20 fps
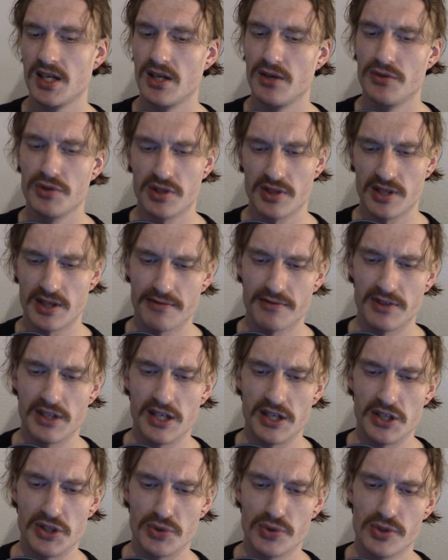We should definitely
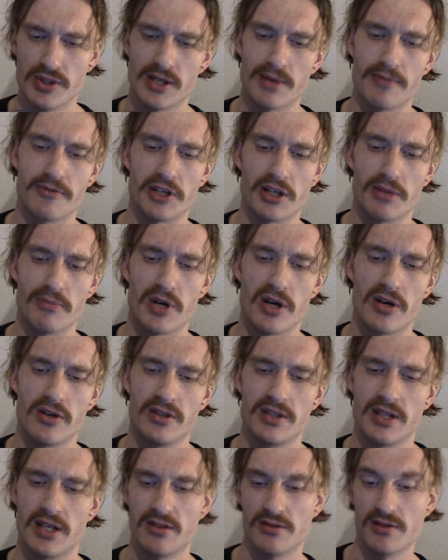do something about it.
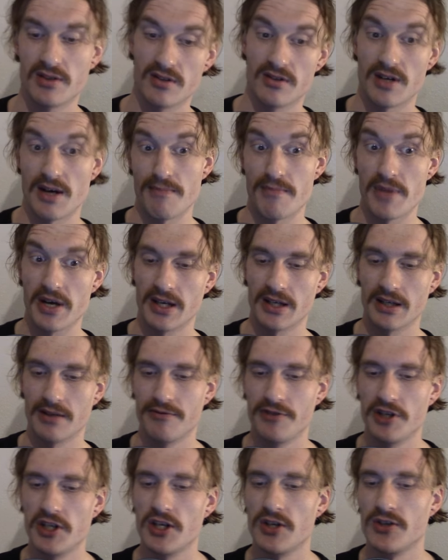And I'm making a
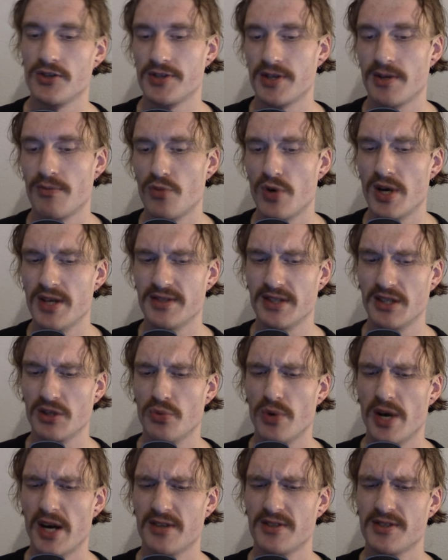video, so I'm raising
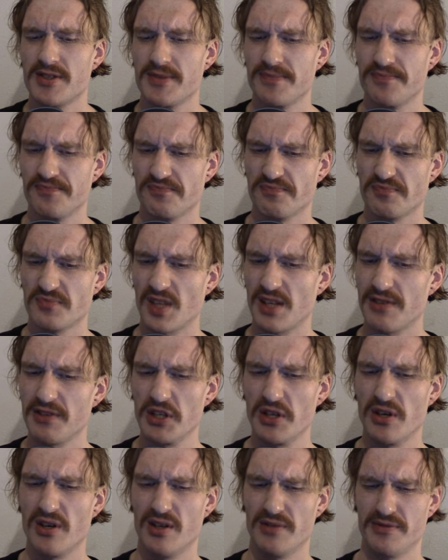awareness. I think
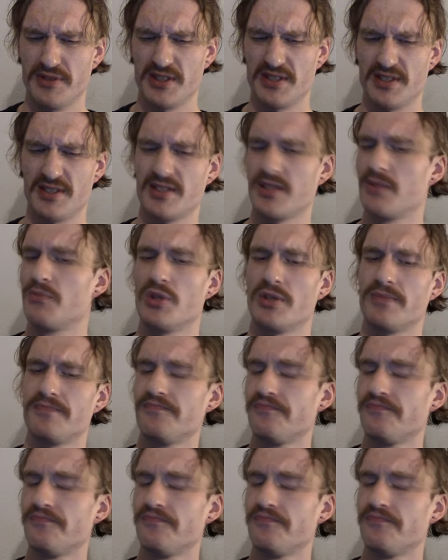all of this is somewhat